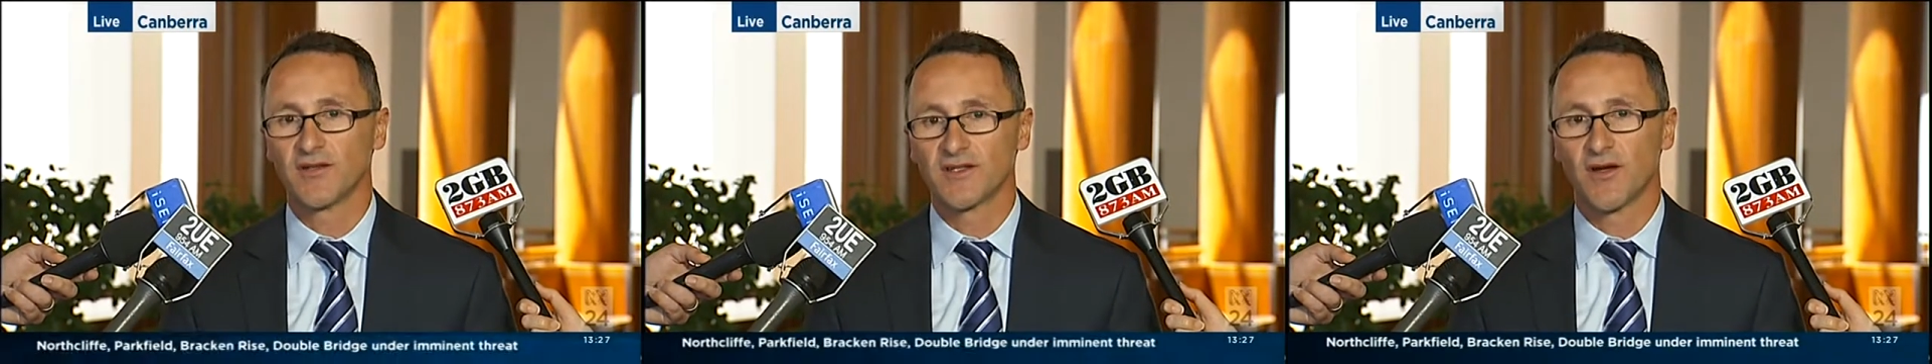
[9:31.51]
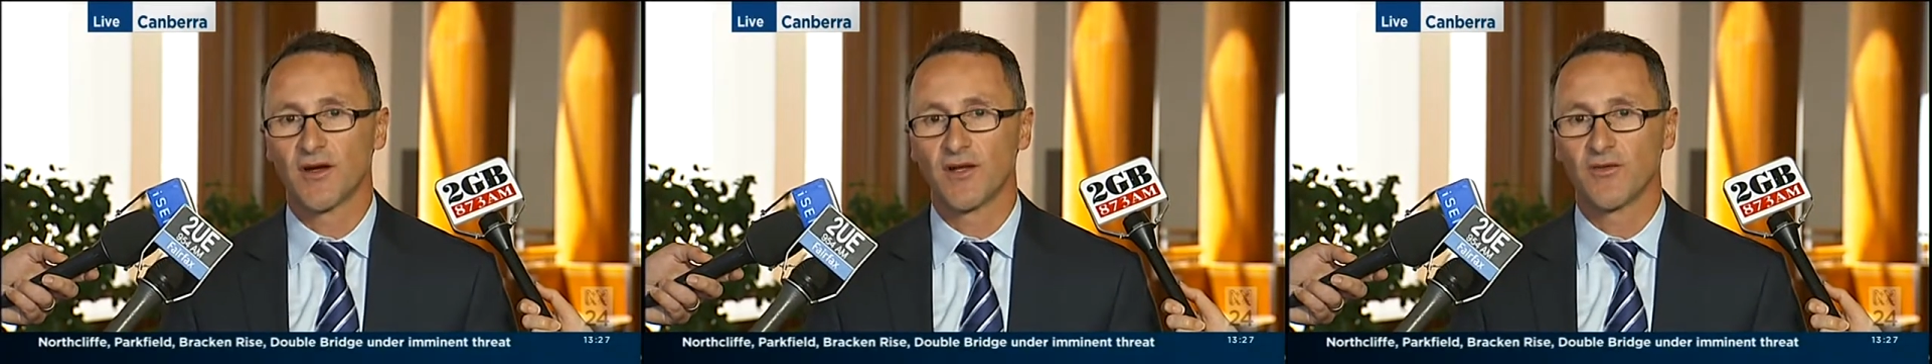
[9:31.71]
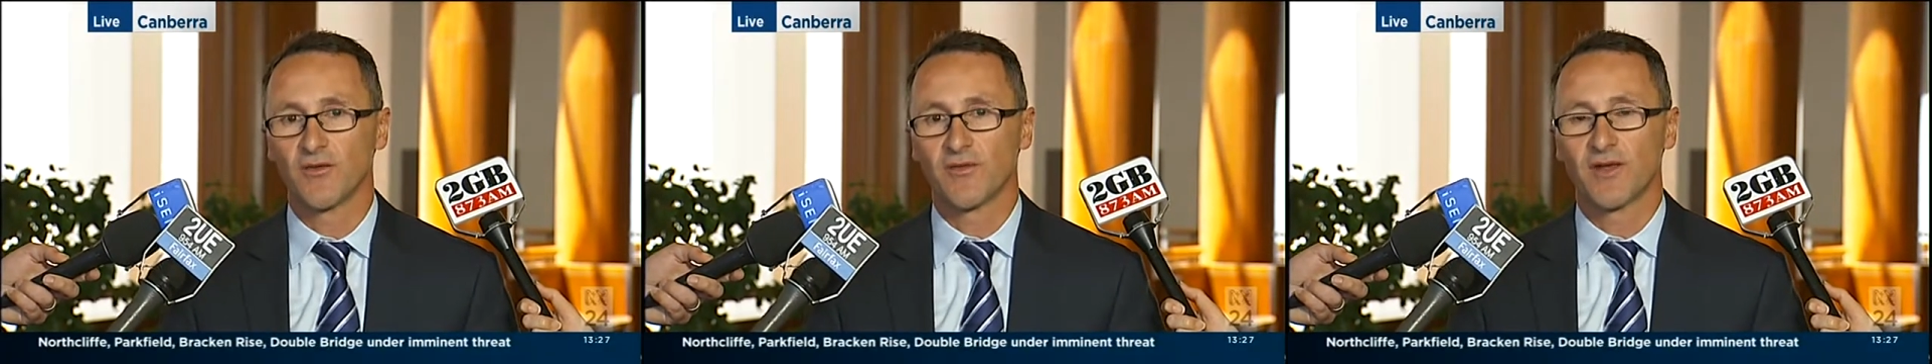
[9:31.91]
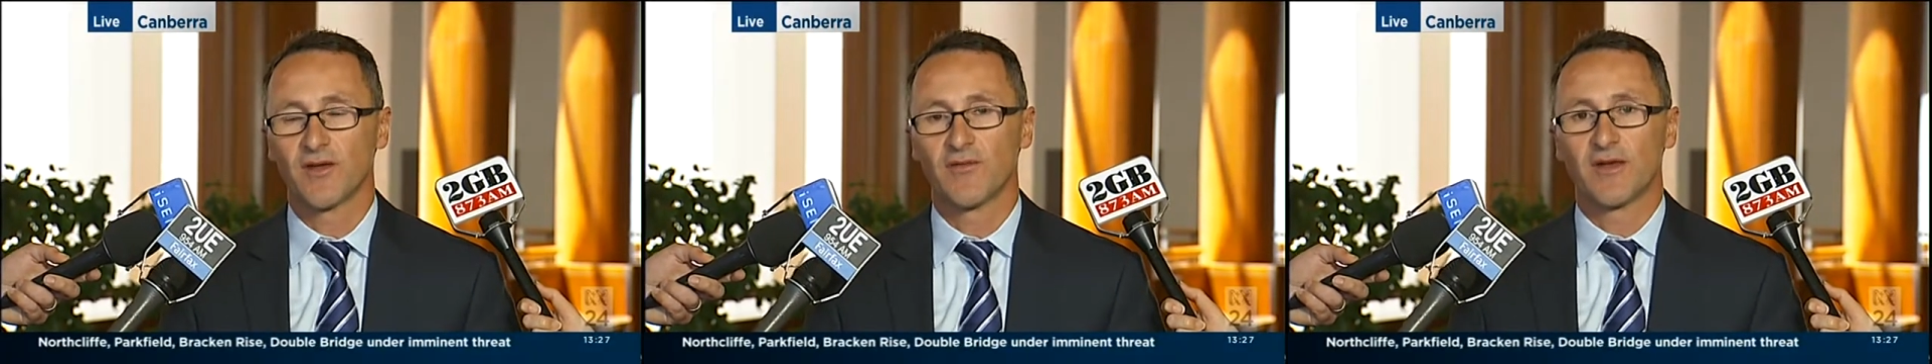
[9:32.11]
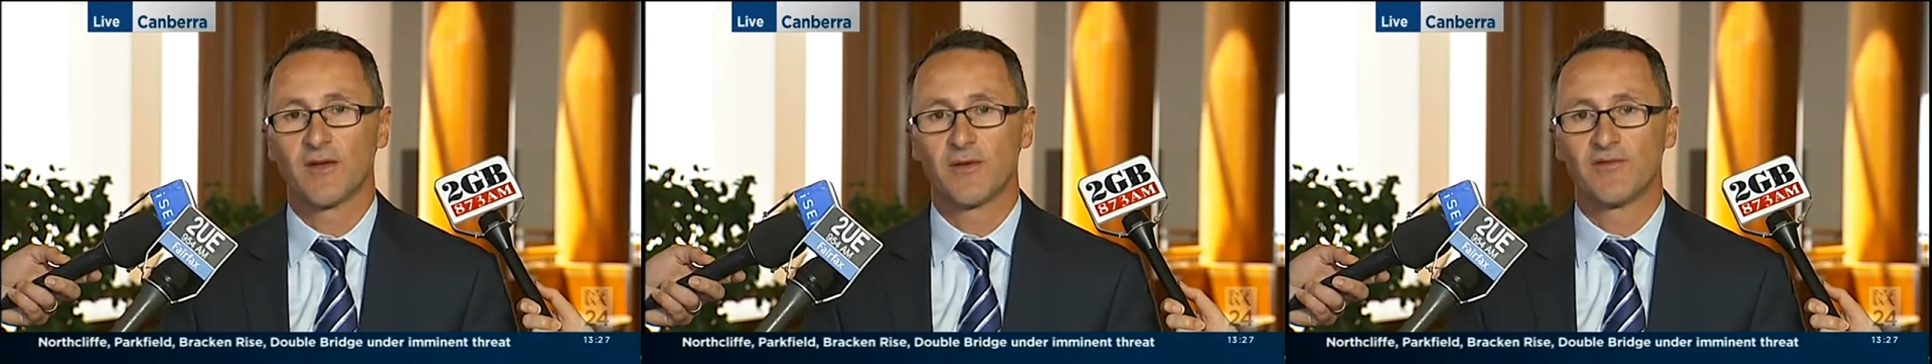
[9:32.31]
side who have
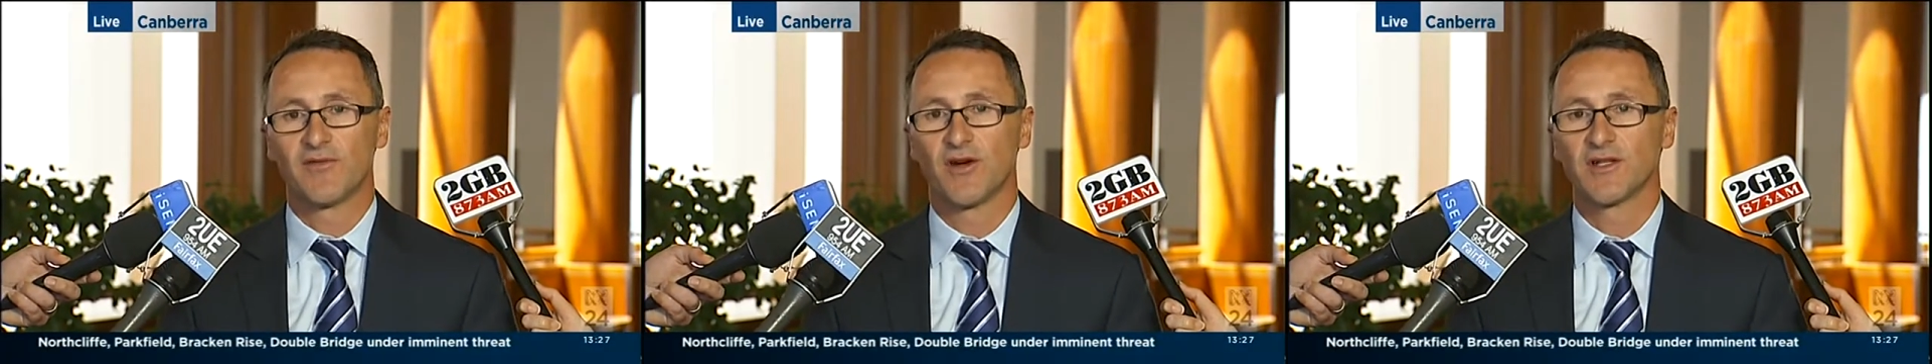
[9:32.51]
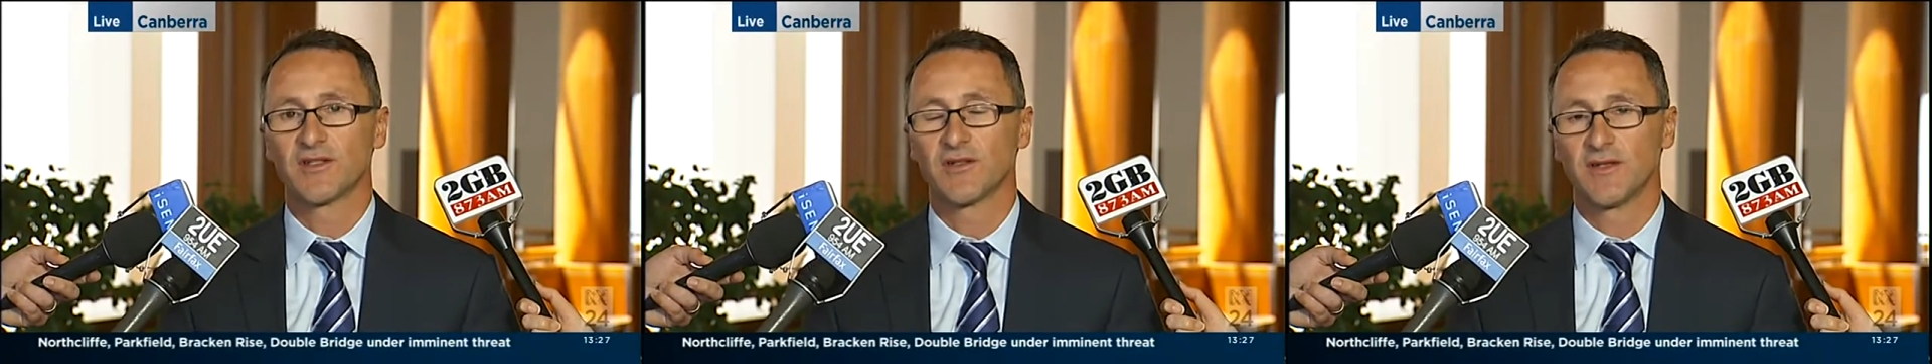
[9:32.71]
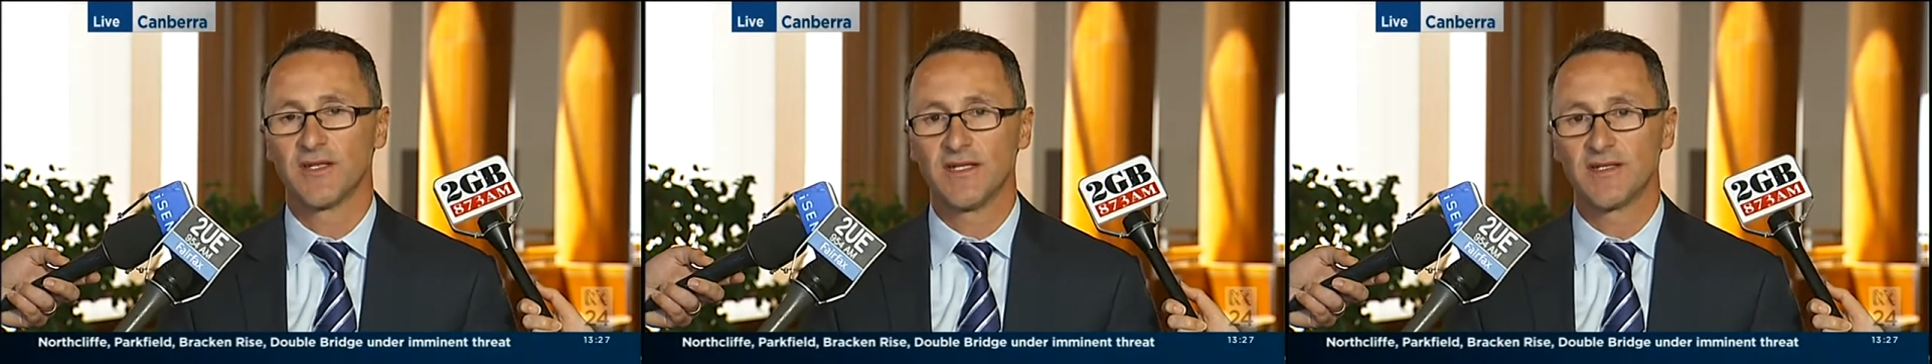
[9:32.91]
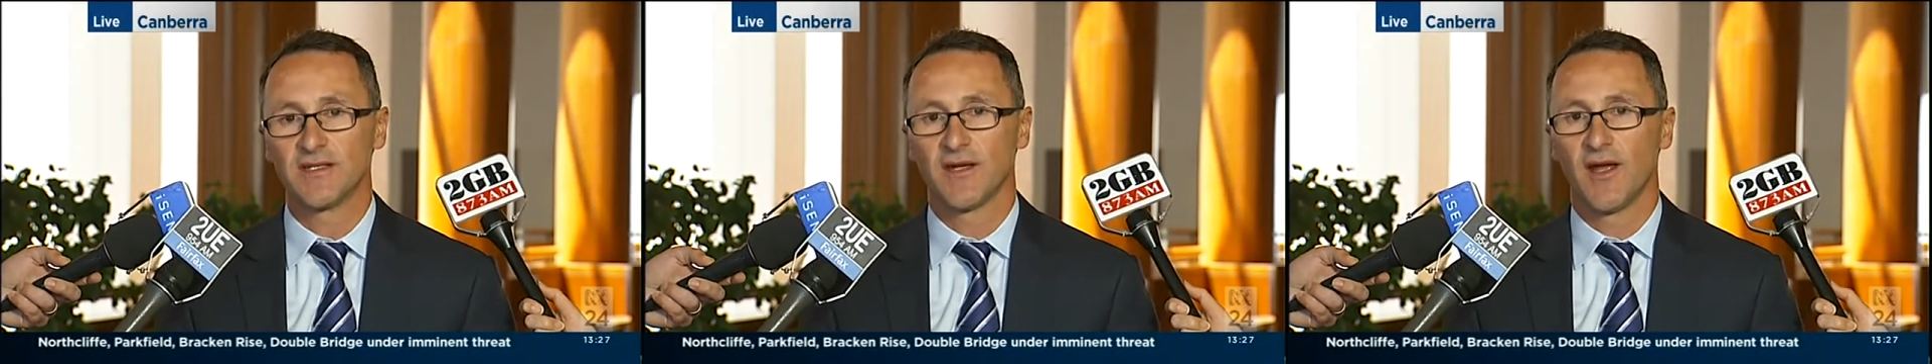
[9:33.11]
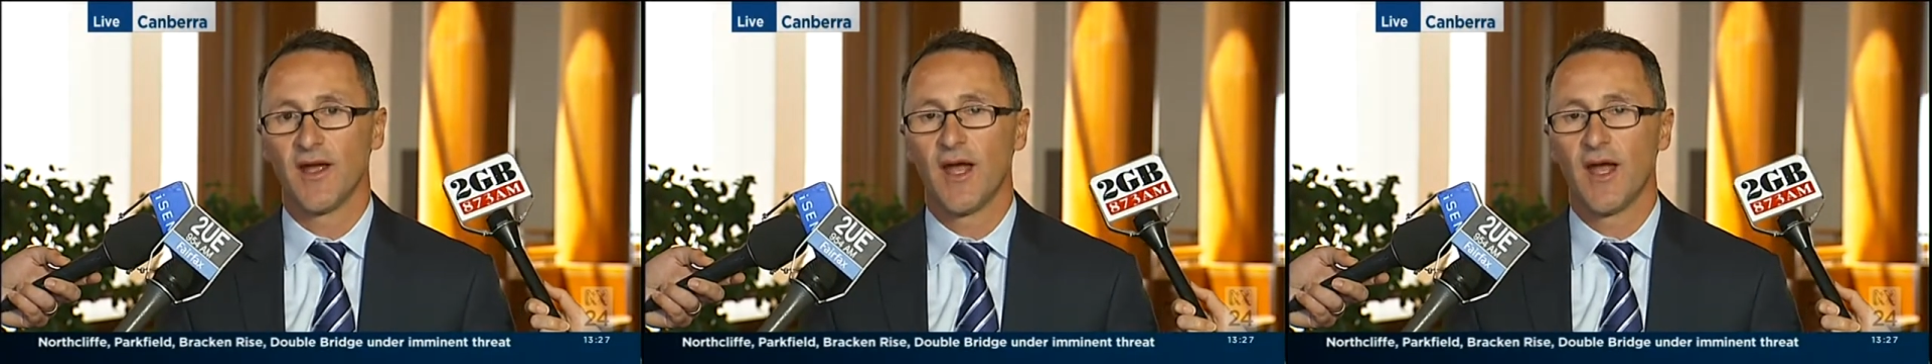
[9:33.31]
given him advice on this.